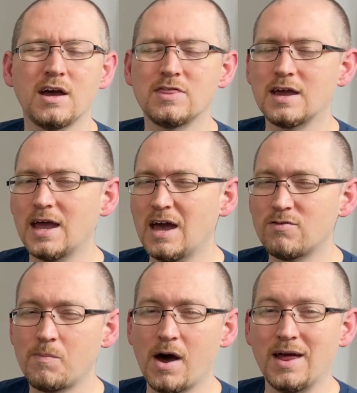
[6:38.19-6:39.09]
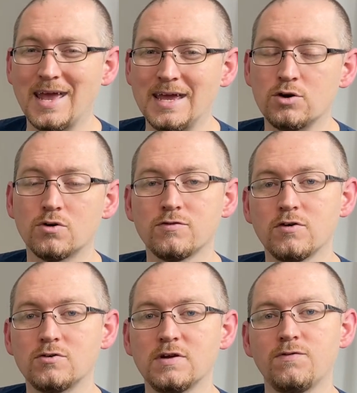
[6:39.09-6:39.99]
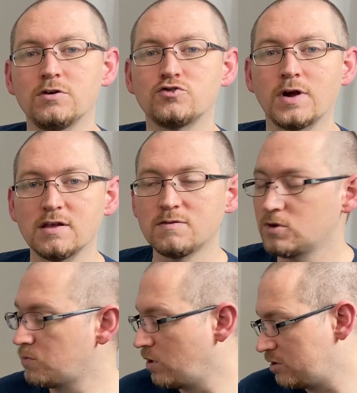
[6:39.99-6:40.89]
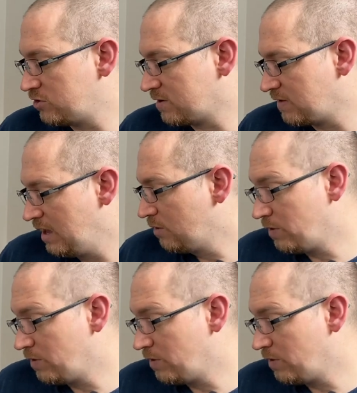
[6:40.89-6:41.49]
I think I have about eight or so different transmitter projects,